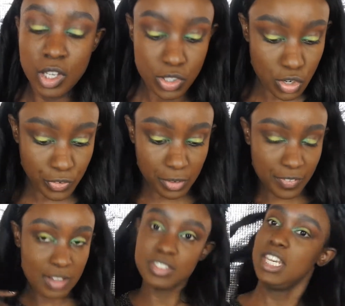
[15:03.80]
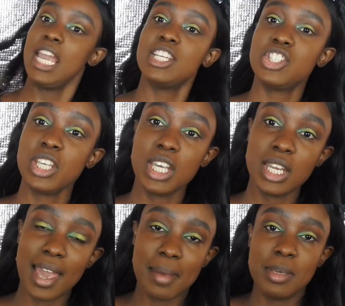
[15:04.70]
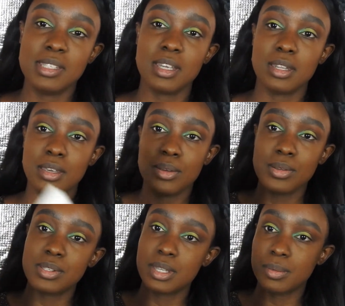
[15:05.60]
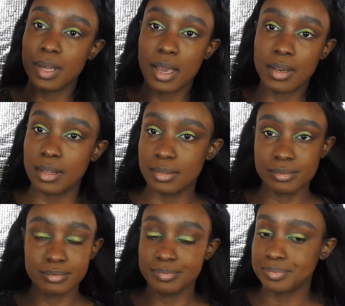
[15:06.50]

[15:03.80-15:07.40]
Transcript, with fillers: So for foundation, I basically use the Rihanna